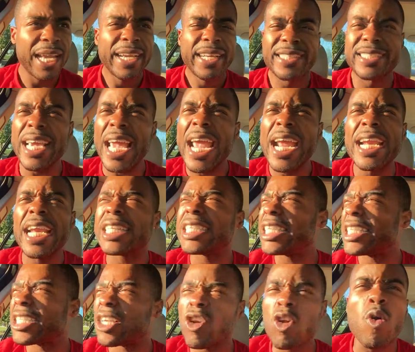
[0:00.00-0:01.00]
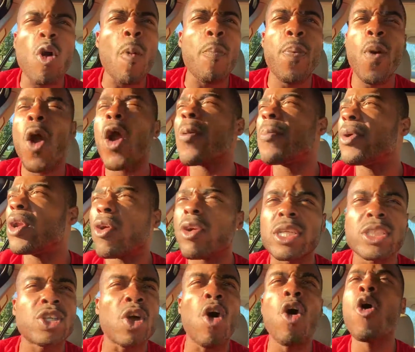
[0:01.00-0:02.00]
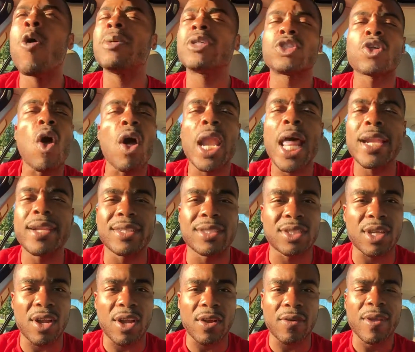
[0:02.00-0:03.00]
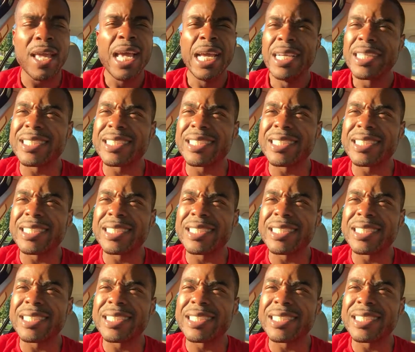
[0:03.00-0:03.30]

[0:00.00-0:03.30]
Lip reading: saying that this little apartment or this home is all I deserve,